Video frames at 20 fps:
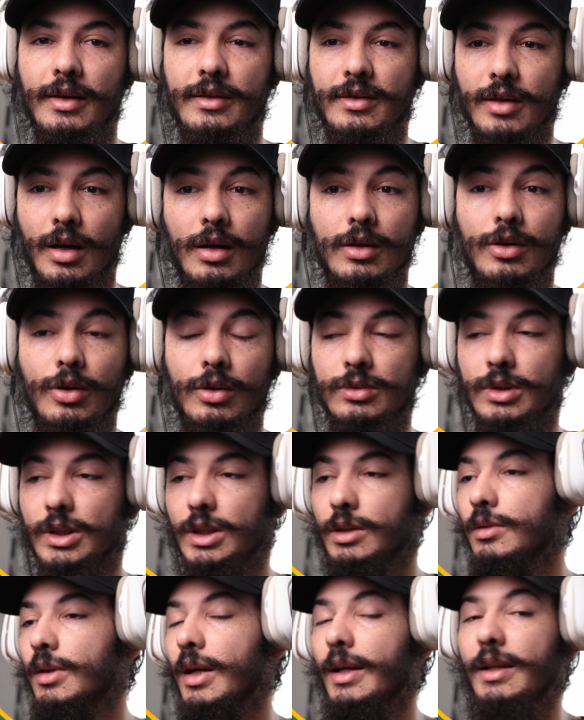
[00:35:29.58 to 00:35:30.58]
talk
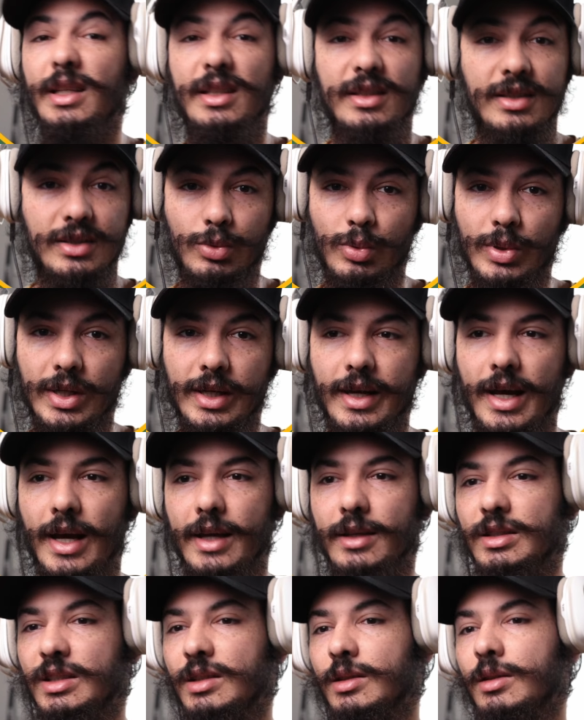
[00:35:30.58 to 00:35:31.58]
only, and it's really
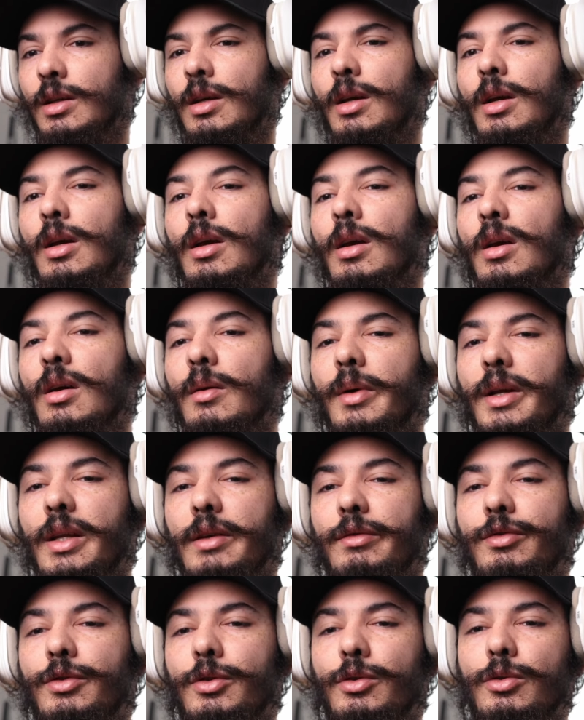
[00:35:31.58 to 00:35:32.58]
nice. But
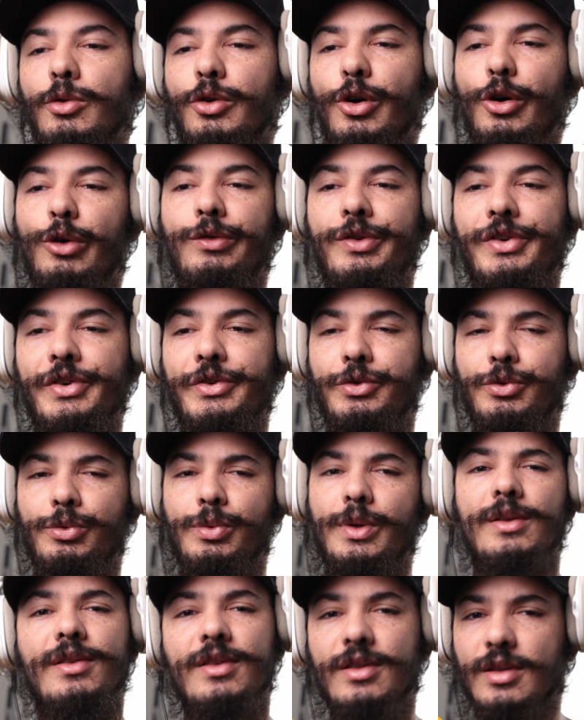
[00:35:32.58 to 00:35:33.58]
if you
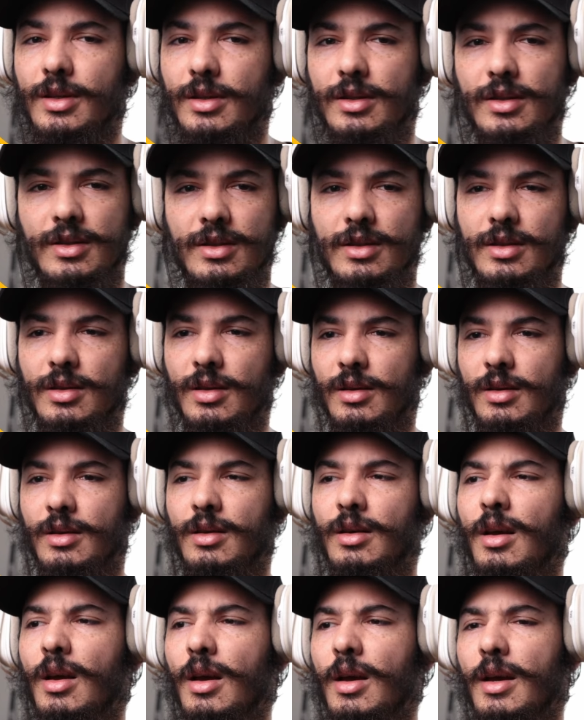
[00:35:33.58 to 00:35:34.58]
overdo it,
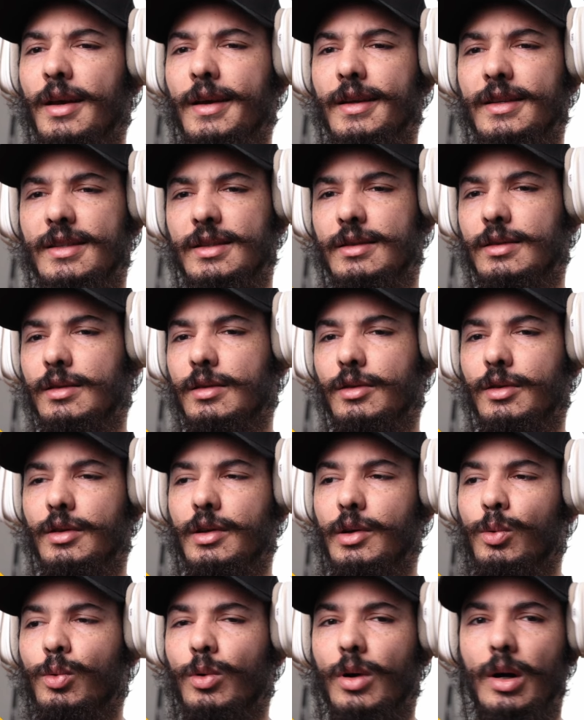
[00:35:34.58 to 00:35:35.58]
it's
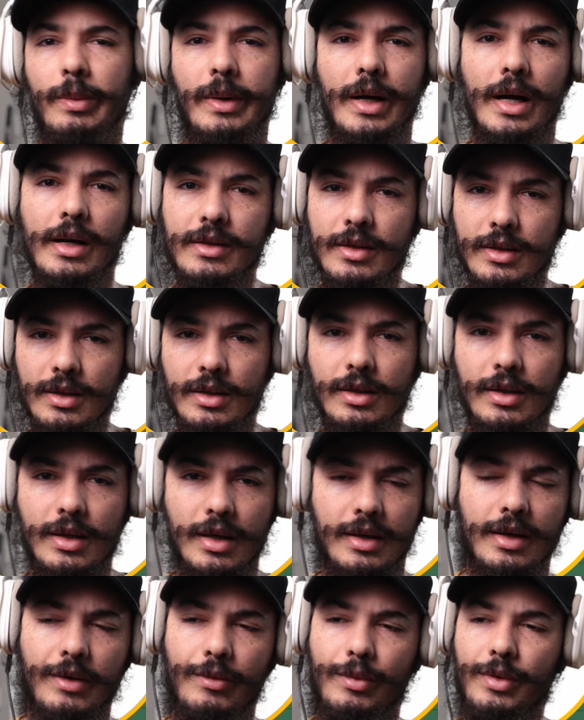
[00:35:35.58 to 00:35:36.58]
robotic
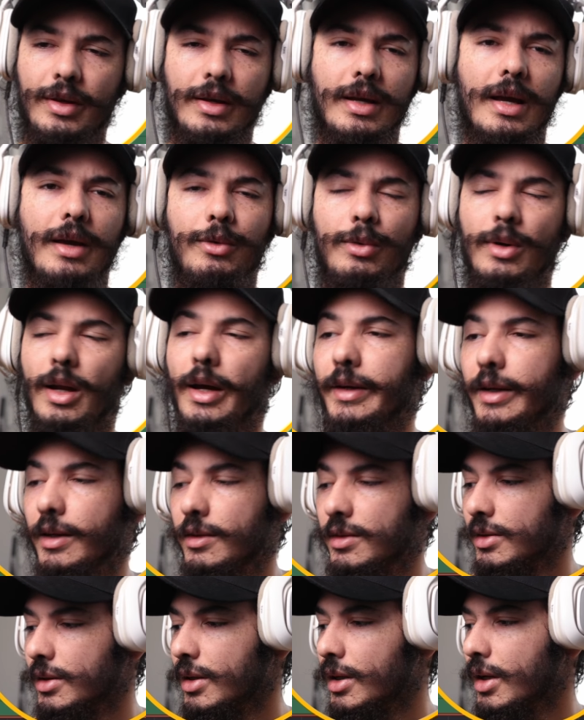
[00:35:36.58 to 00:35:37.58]
and everything. I don't like
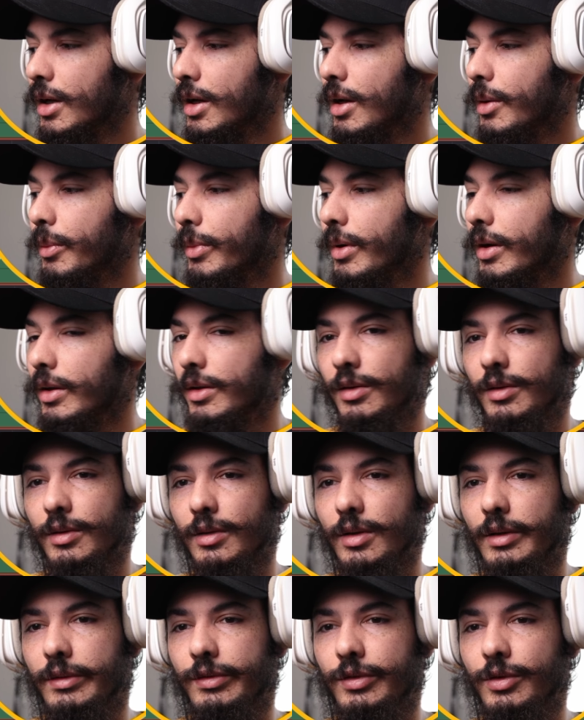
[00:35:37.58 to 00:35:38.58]
this. But
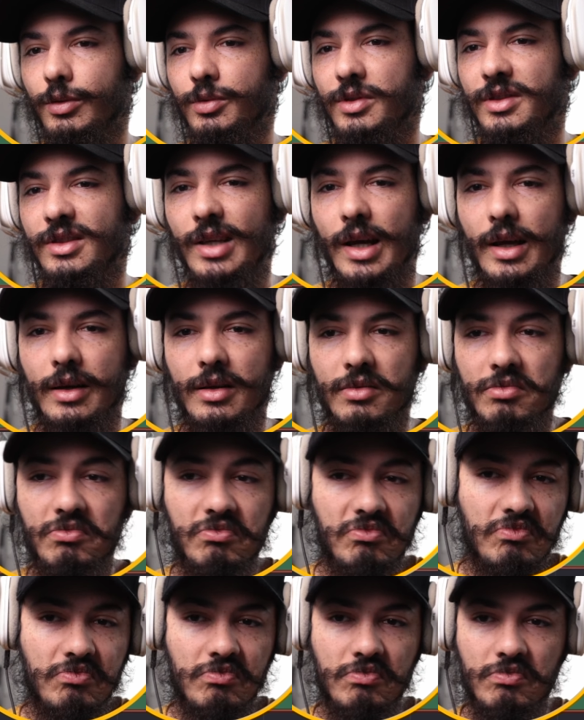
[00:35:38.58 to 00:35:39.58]
if you set
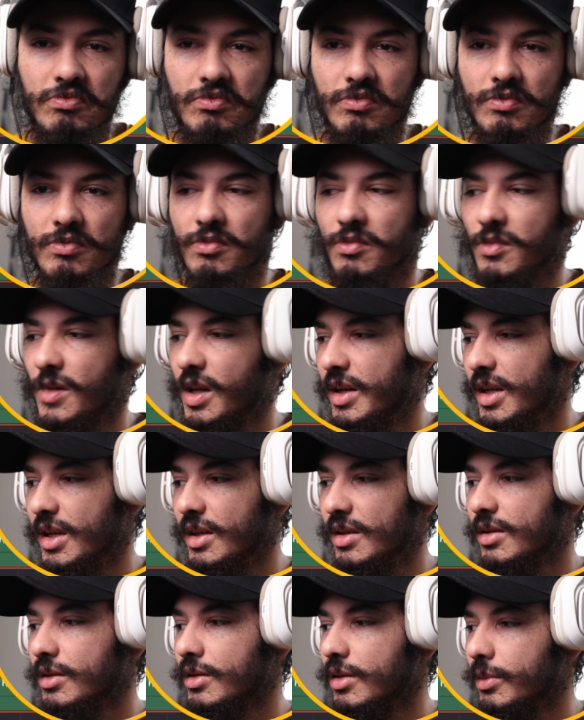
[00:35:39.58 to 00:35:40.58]
a
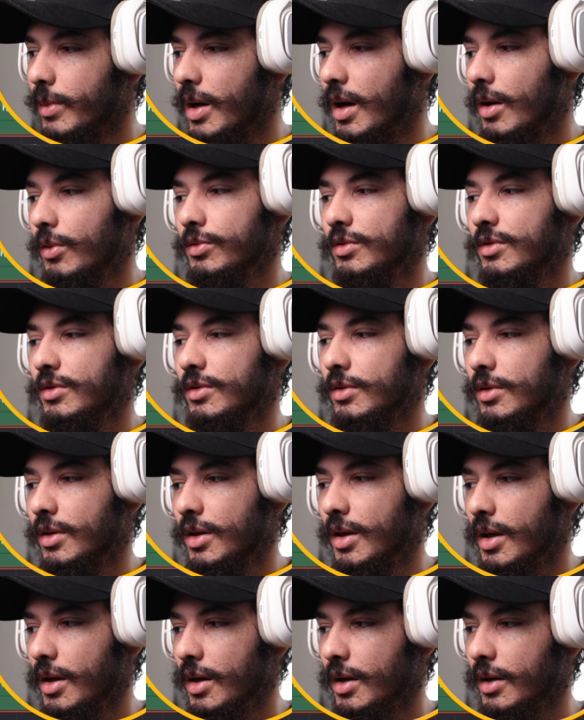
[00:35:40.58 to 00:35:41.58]
decent amount,
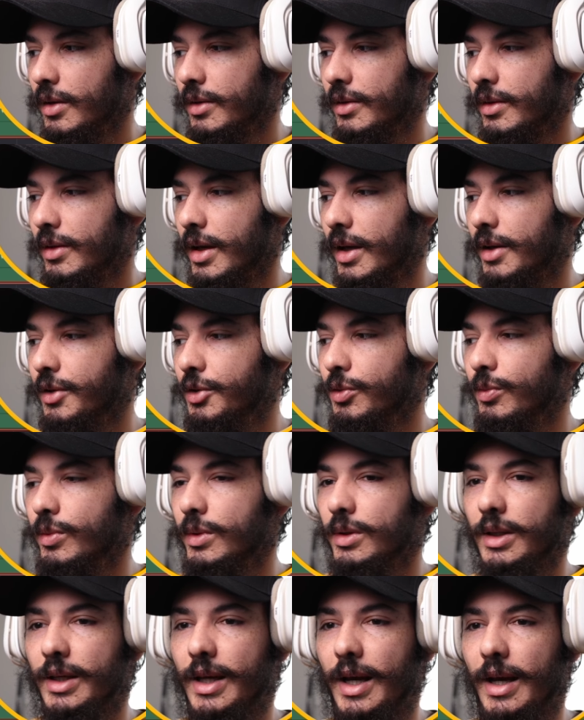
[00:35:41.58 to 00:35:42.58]
then you
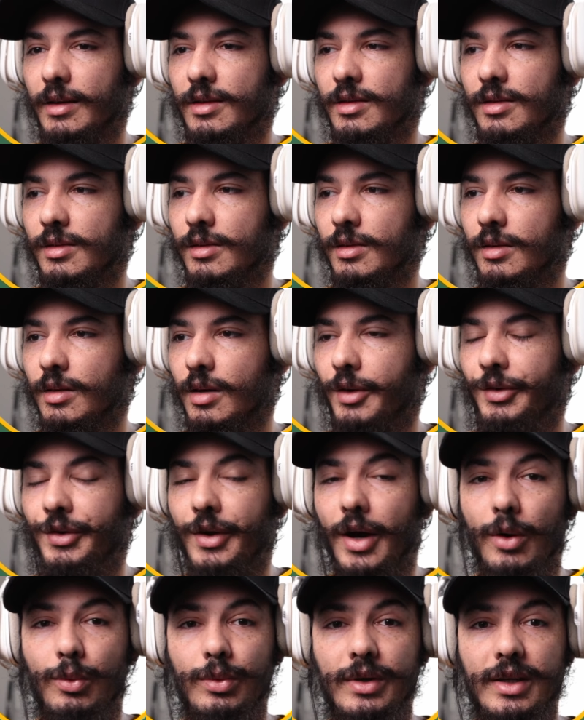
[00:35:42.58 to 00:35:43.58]
will get an
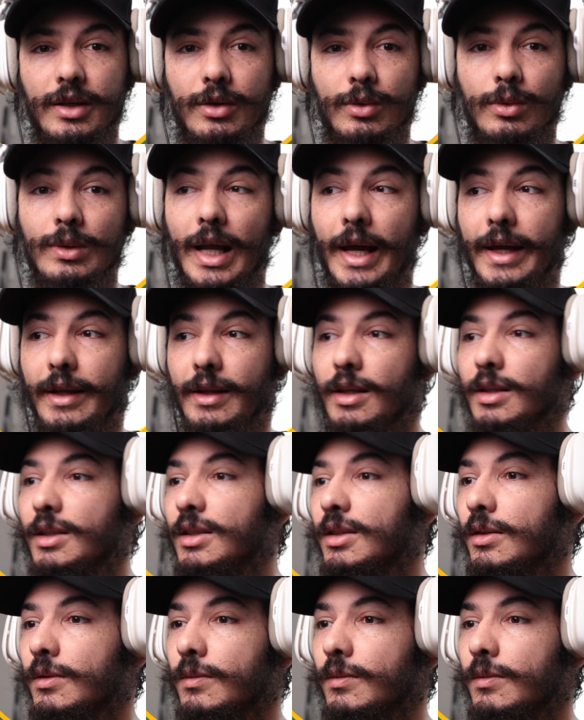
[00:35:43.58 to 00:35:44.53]
audio like this.